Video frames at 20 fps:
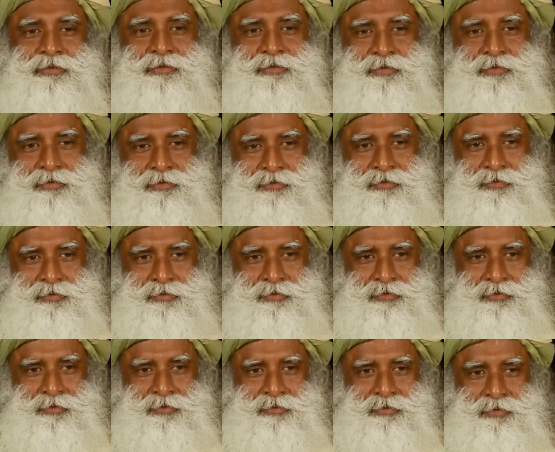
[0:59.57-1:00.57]

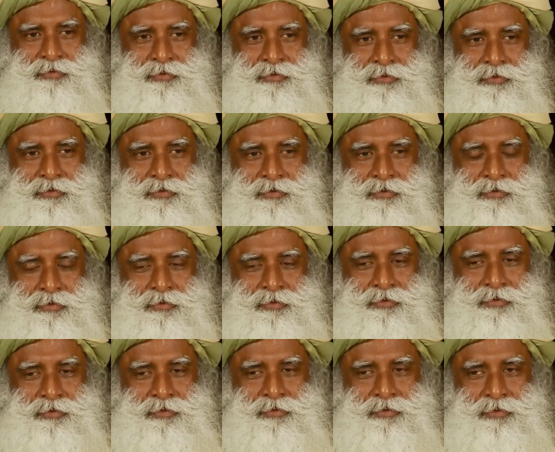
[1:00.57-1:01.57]

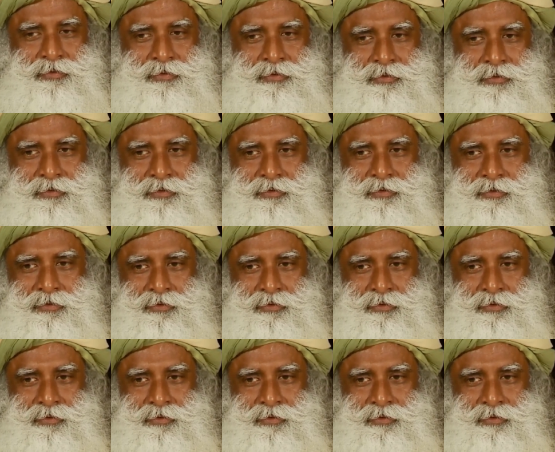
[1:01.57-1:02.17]
[no speech]